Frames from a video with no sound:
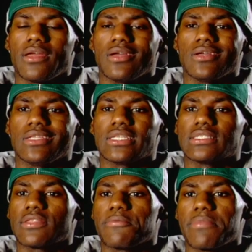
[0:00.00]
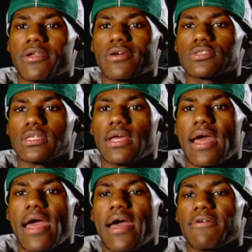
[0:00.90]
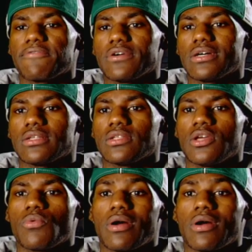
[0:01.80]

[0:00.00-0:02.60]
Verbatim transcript: and it's nothing better else to have fun